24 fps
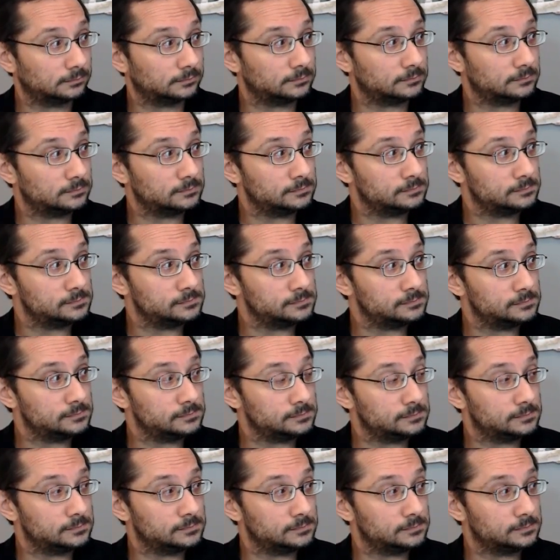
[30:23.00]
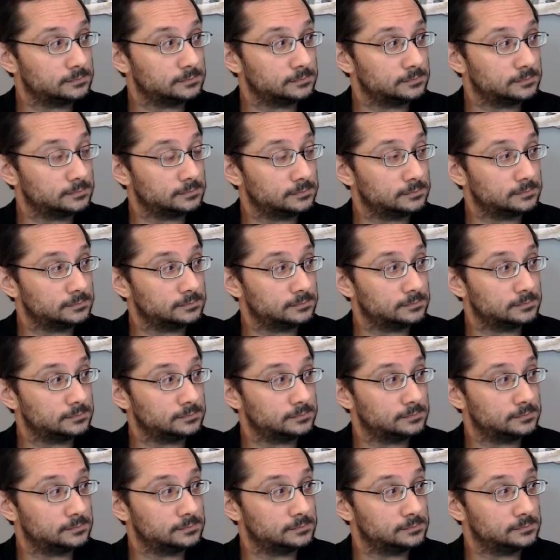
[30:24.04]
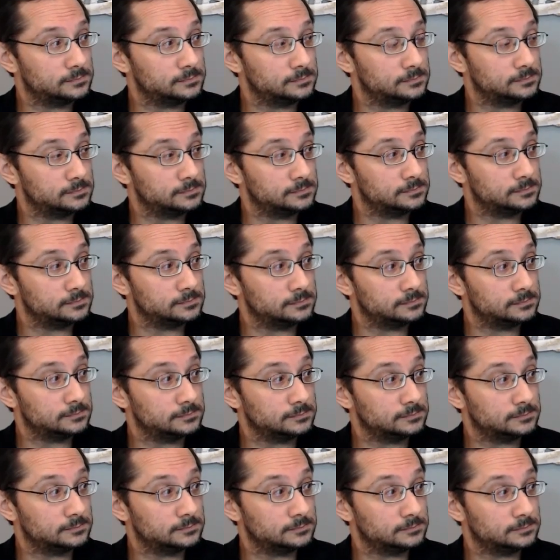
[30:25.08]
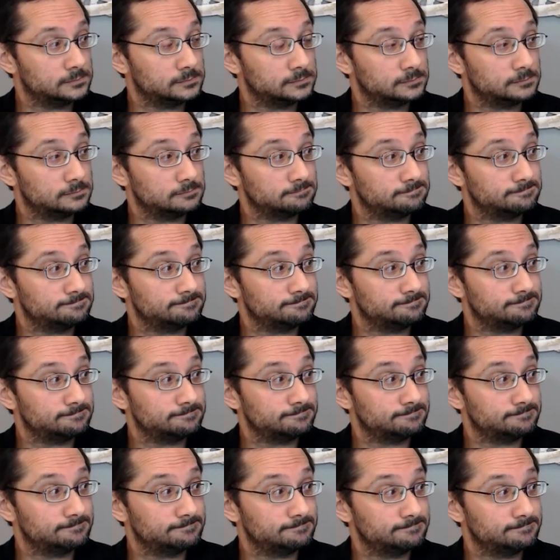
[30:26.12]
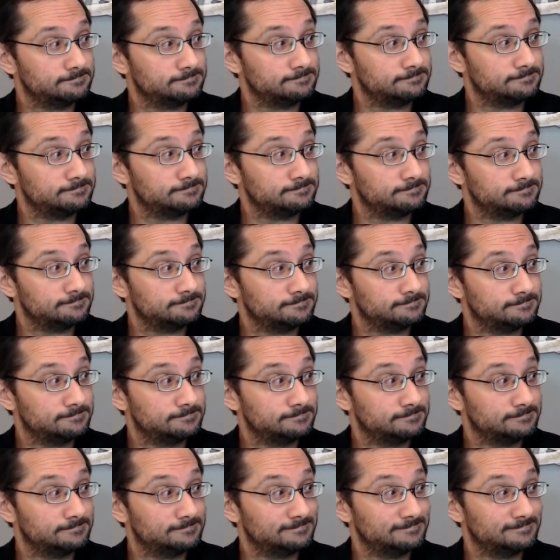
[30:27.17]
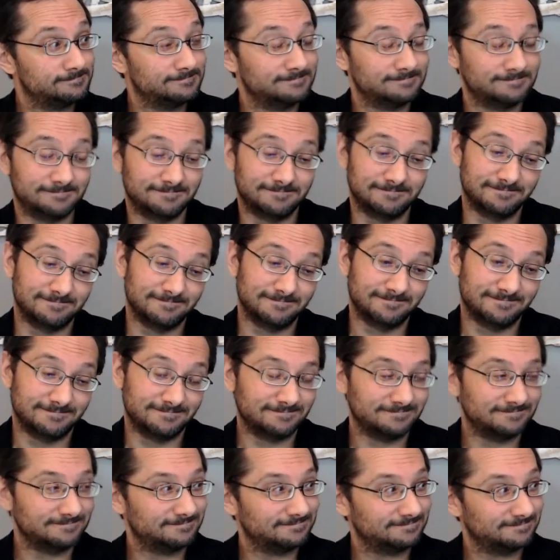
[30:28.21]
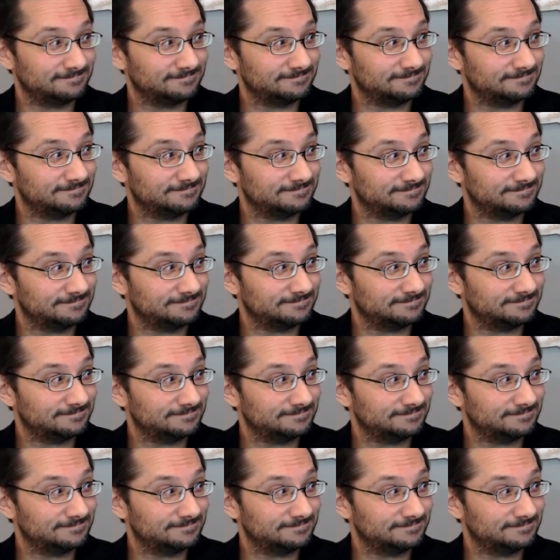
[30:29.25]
This person isn't speaking.